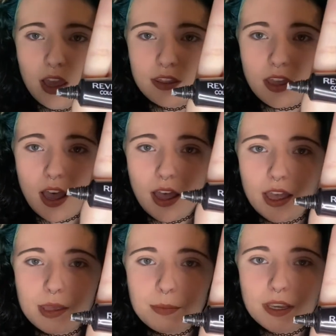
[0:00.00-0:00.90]
that
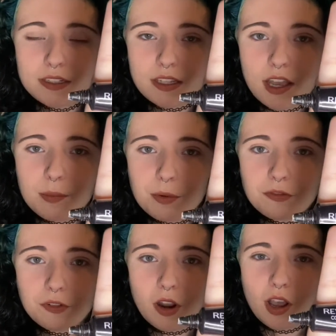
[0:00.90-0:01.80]
I picked up
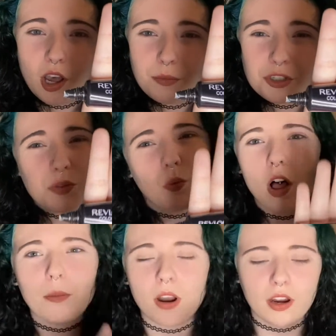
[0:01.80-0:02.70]
from just
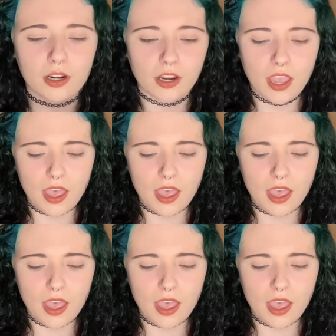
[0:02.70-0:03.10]
Walmart.